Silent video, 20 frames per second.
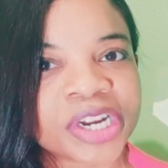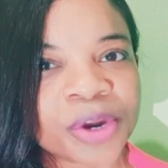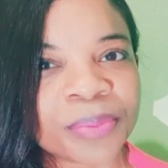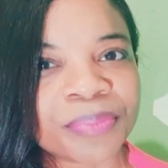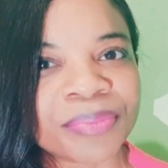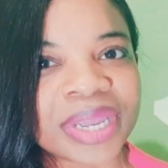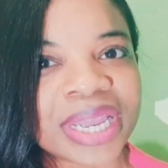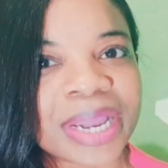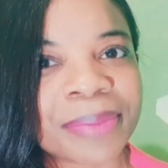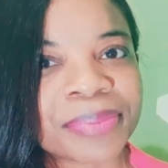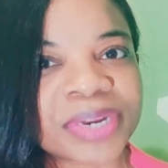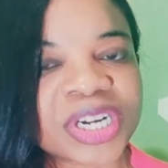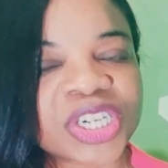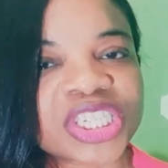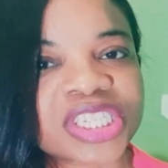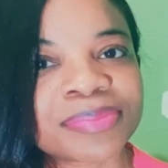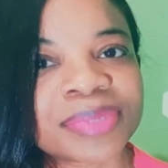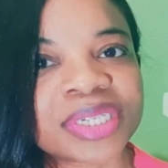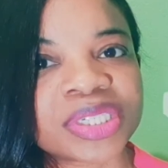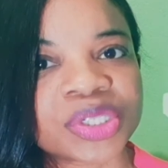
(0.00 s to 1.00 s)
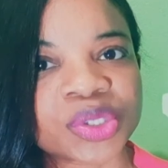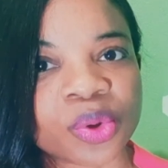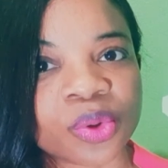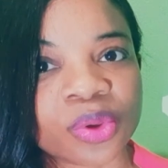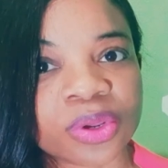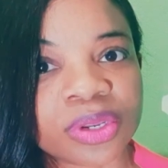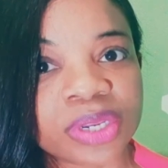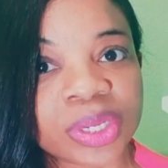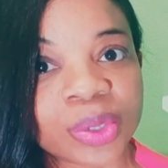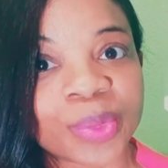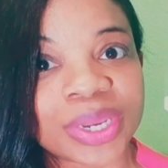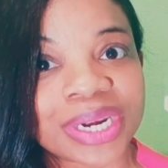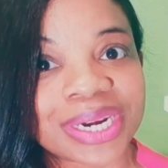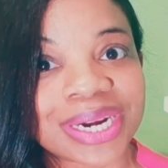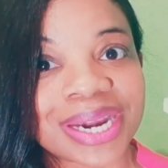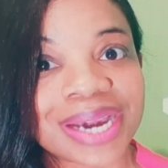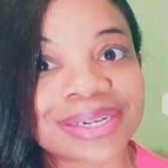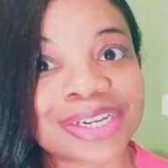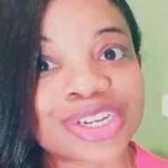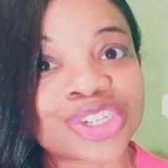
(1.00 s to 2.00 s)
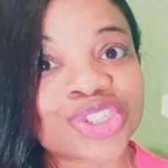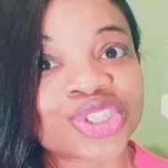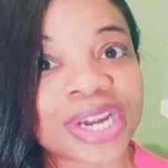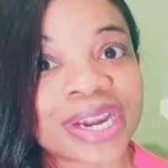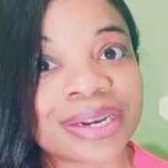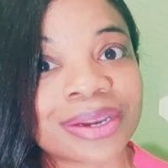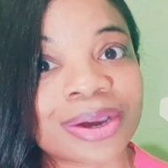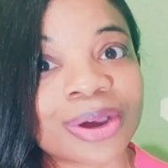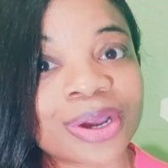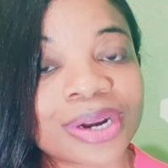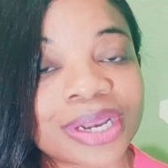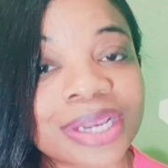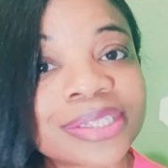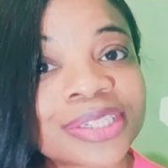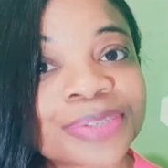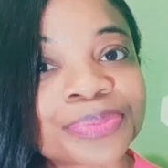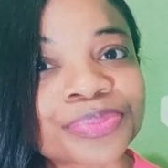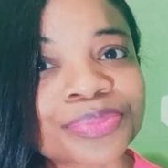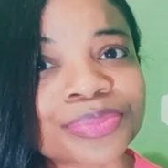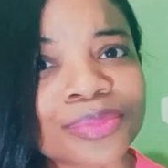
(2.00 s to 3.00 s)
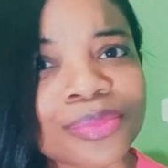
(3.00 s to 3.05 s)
hair may appear to be dull when light is shining on it,